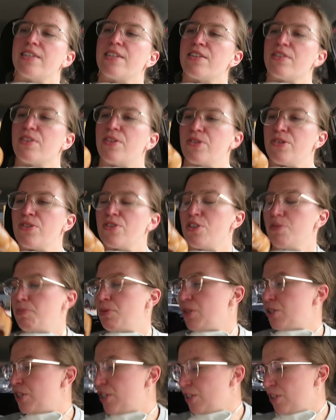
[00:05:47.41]
So
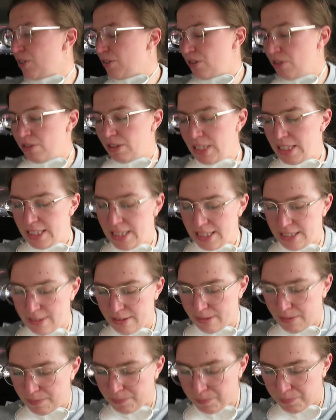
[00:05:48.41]
super cute, great deal.